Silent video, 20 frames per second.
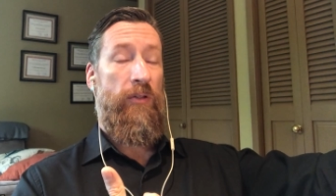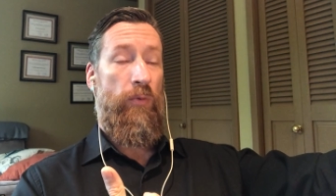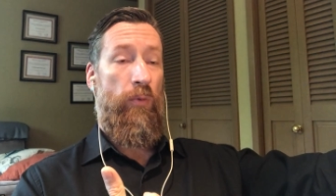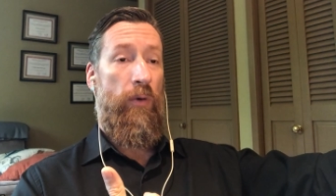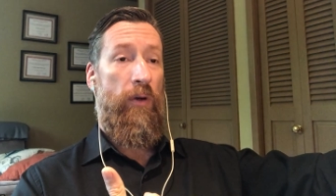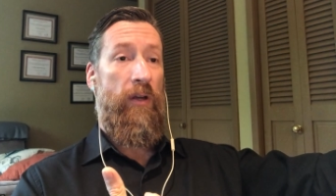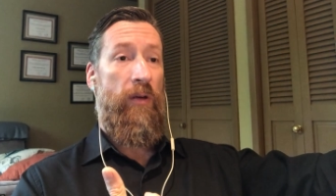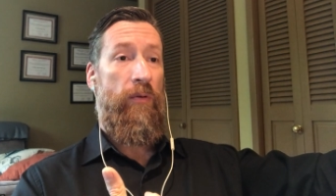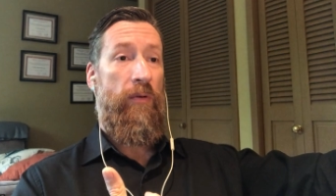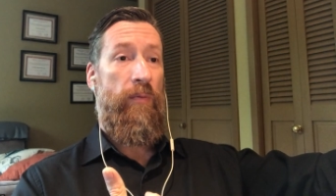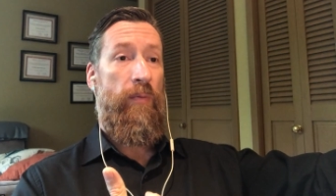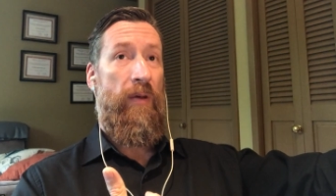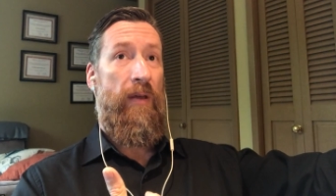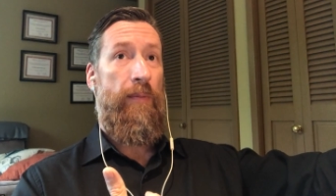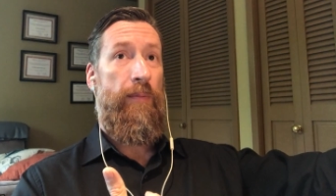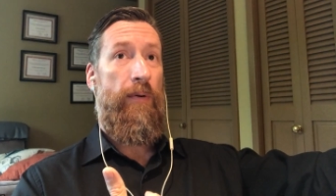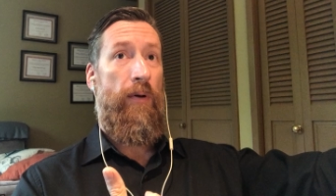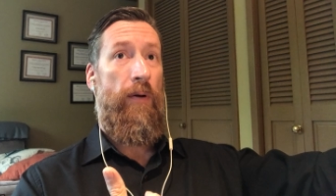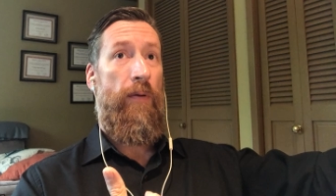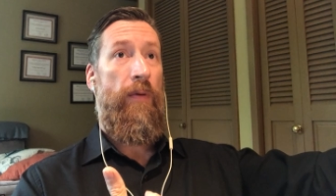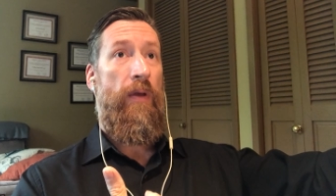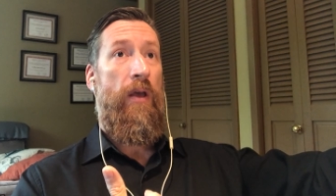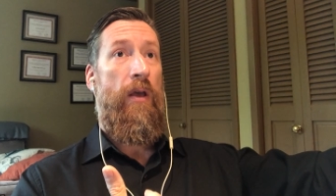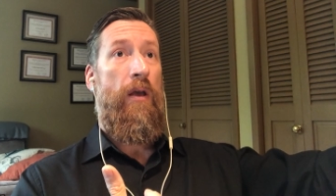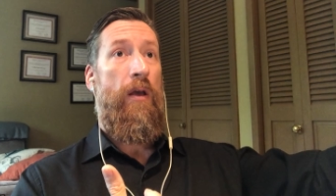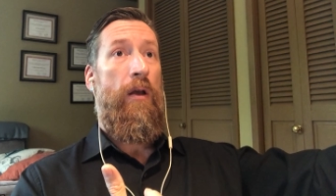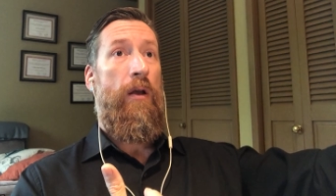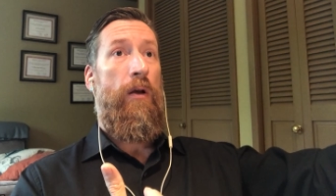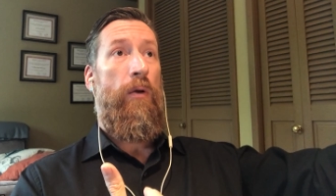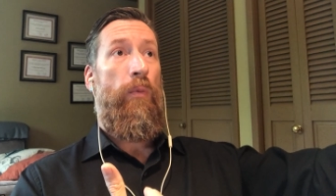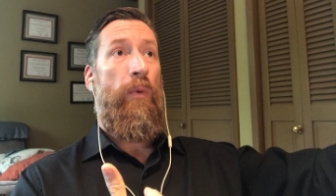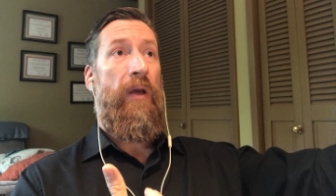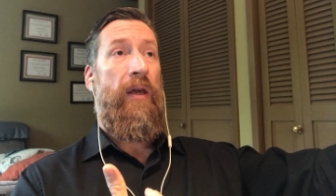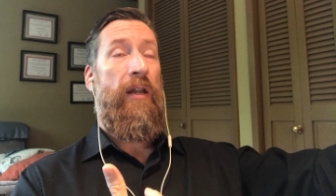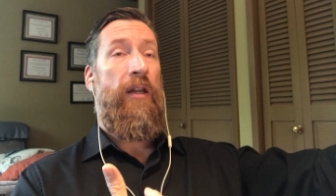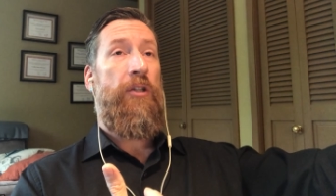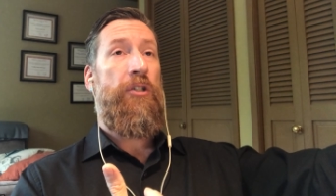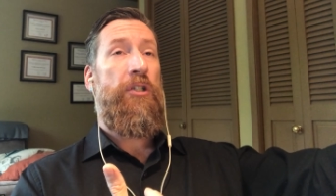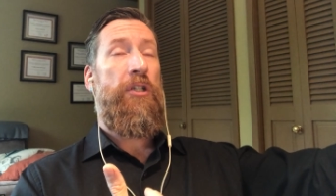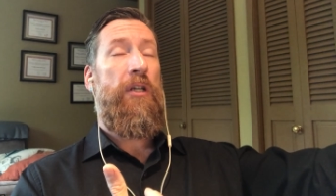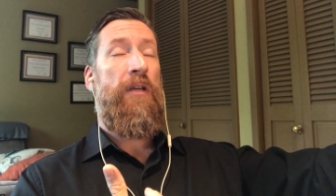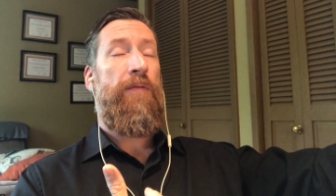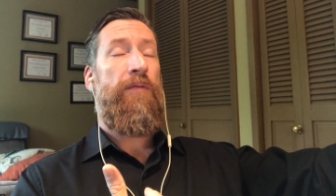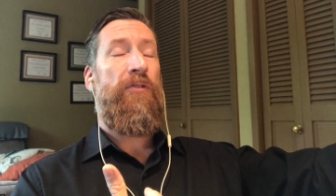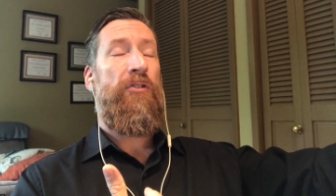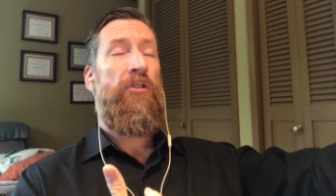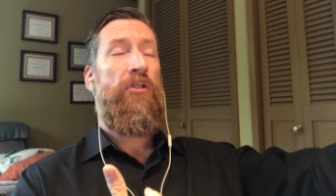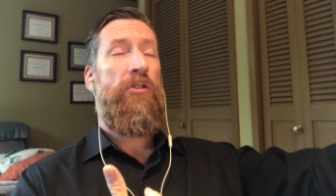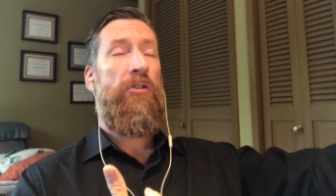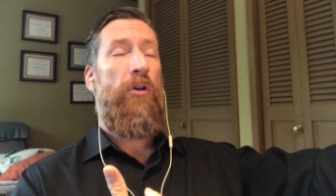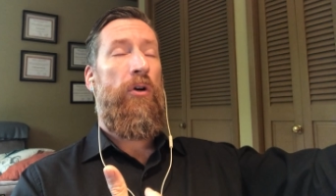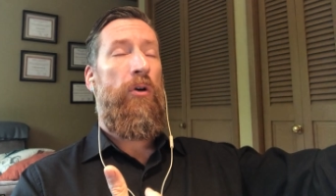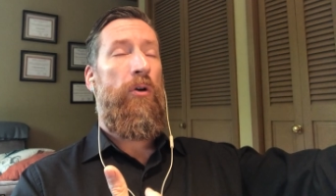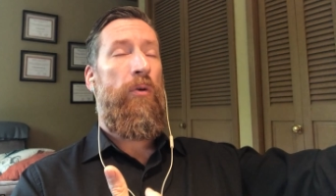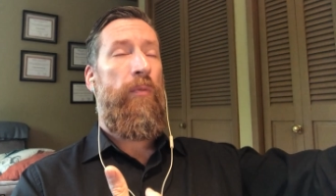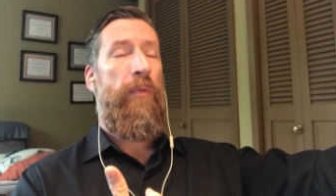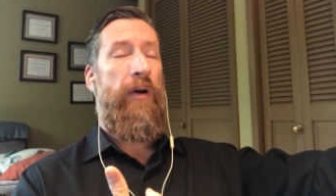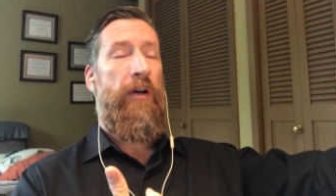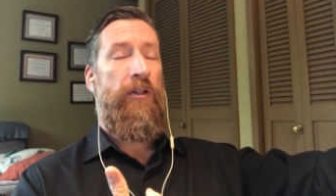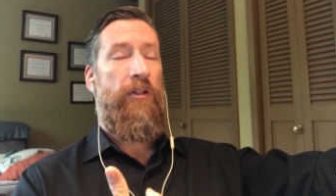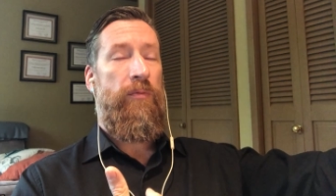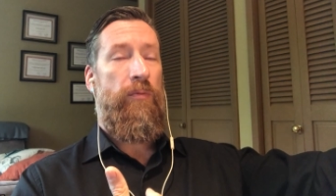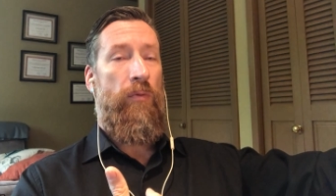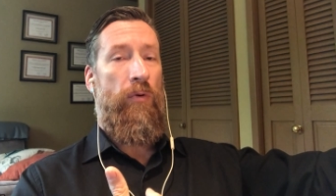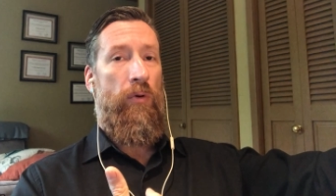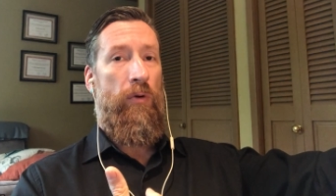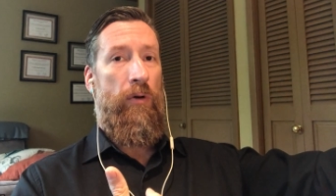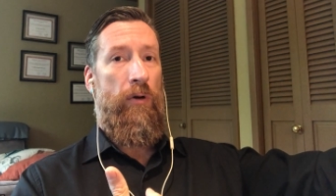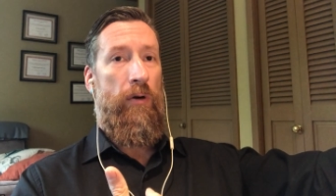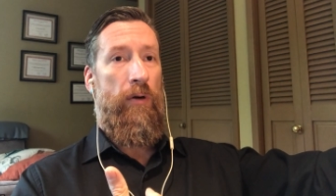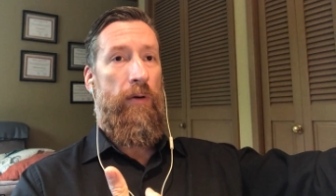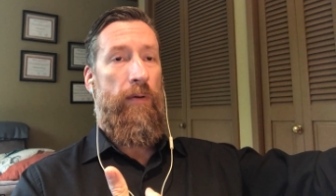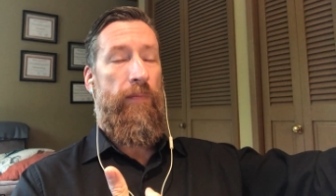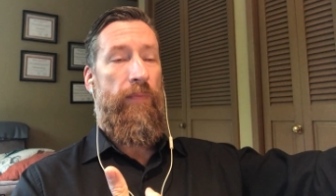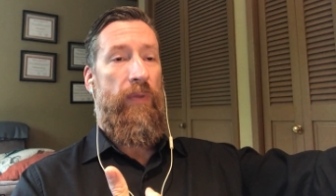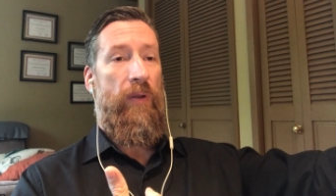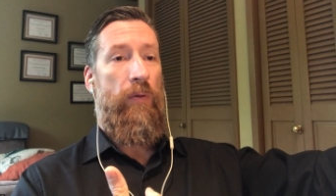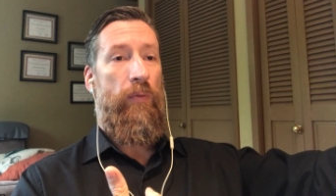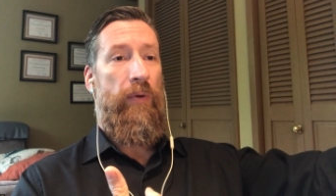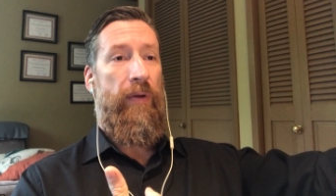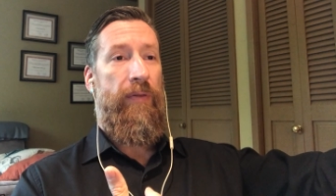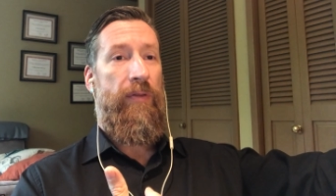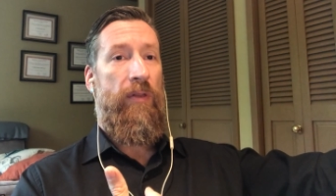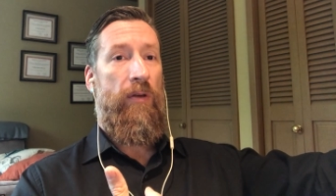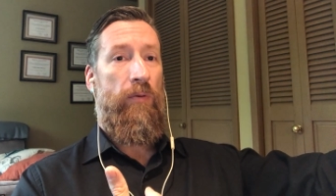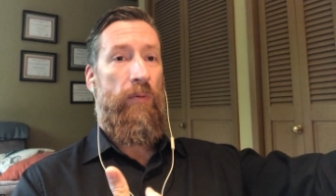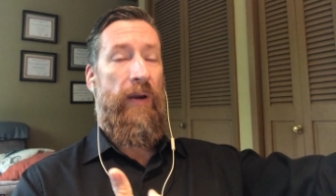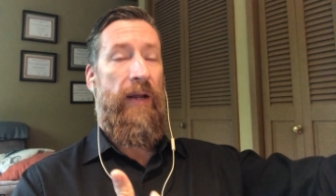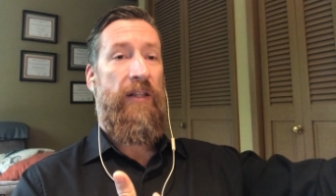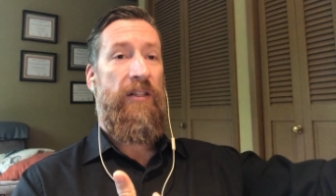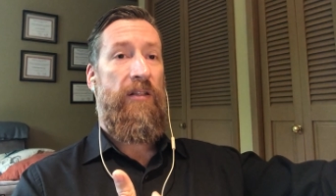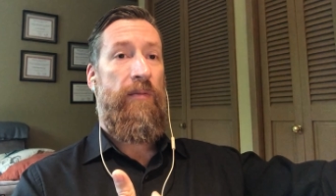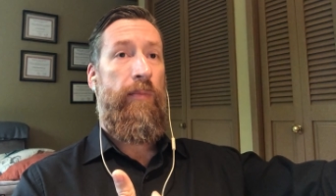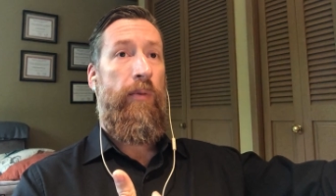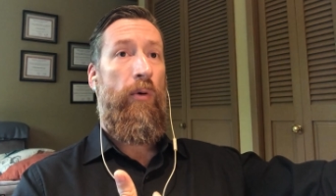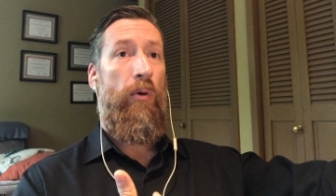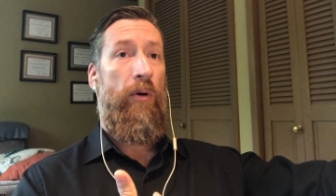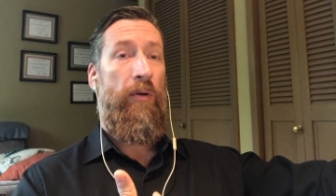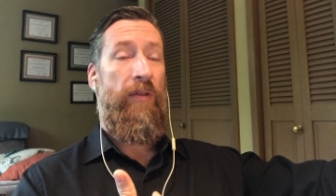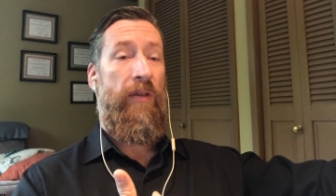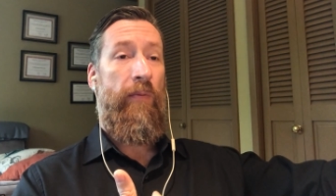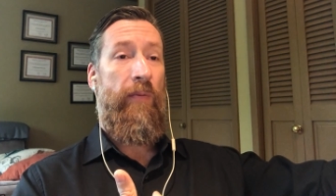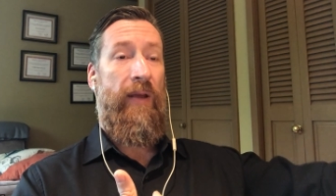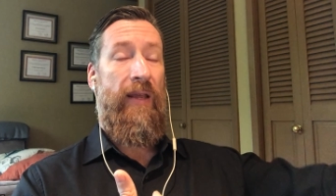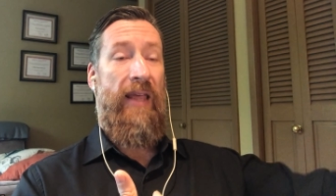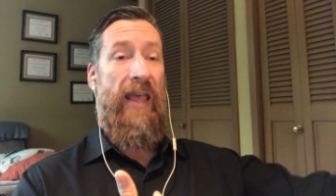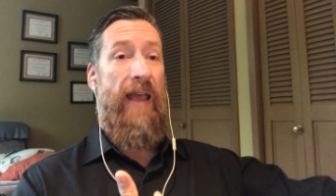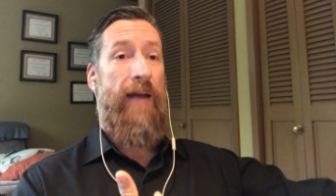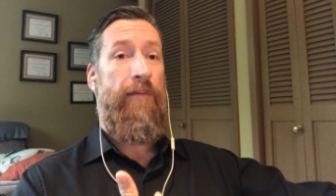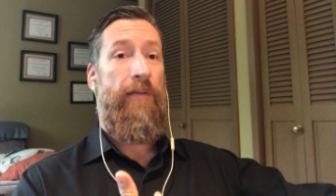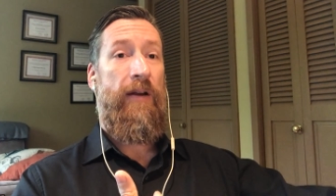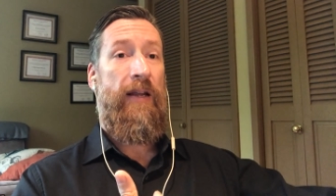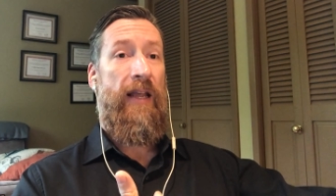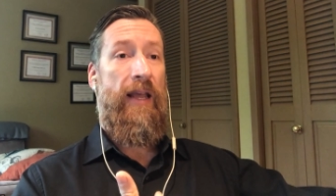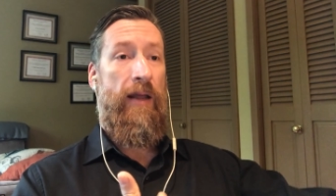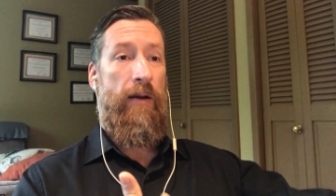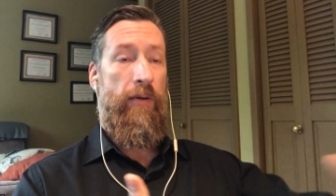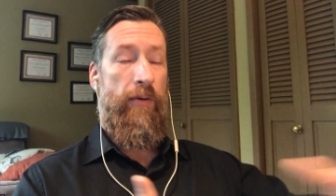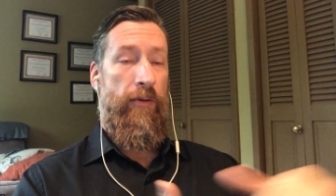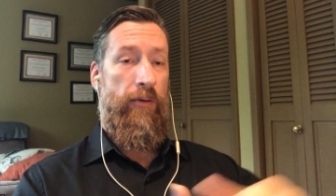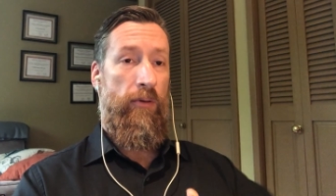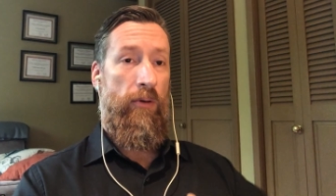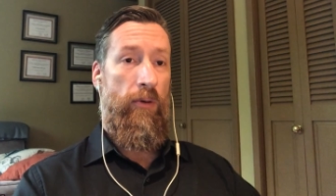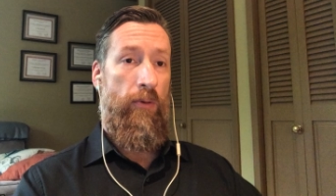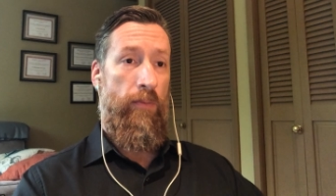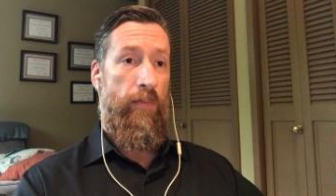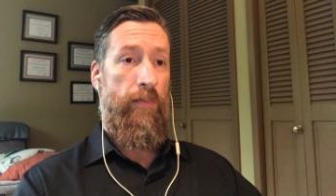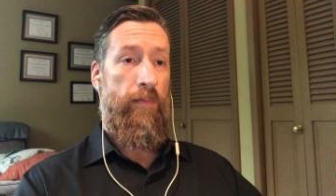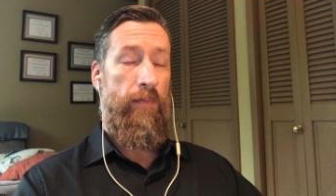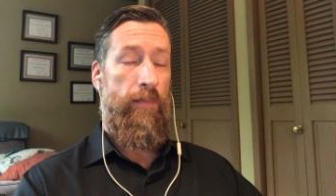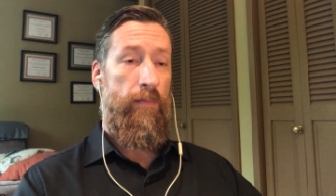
working with people, we can achieve so much more with the right support than we ever can on our own.